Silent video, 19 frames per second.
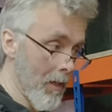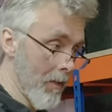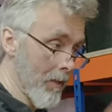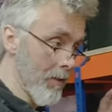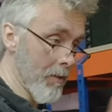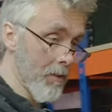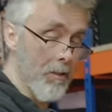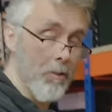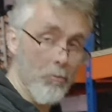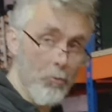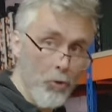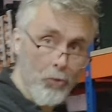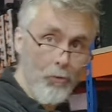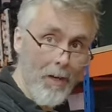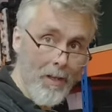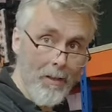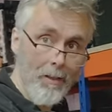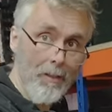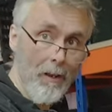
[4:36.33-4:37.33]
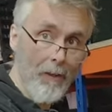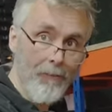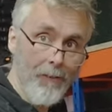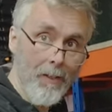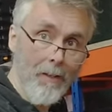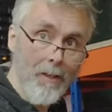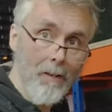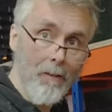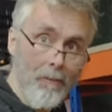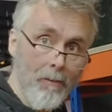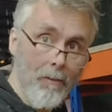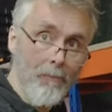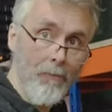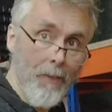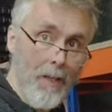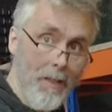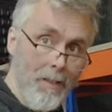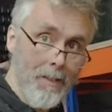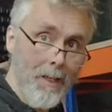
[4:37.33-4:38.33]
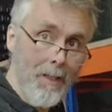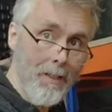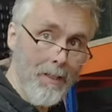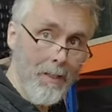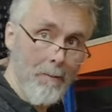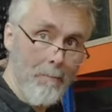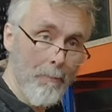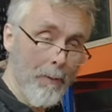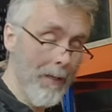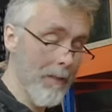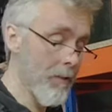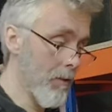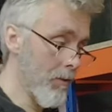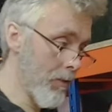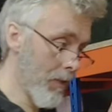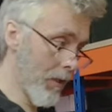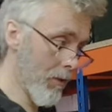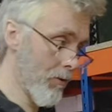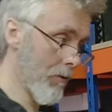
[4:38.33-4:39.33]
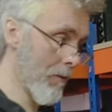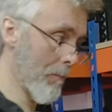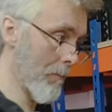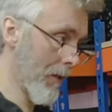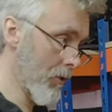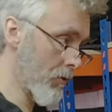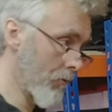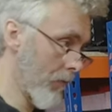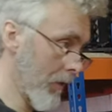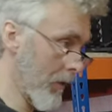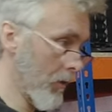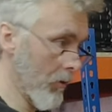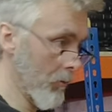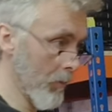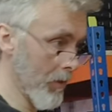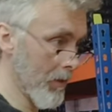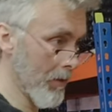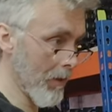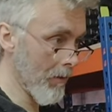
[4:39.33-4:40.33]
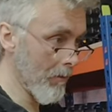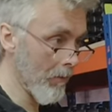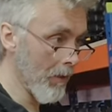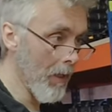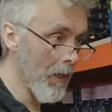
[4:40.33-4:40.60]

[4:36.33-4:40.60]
There's still strength left in it for that second impact. So secondary impact's really good with steel.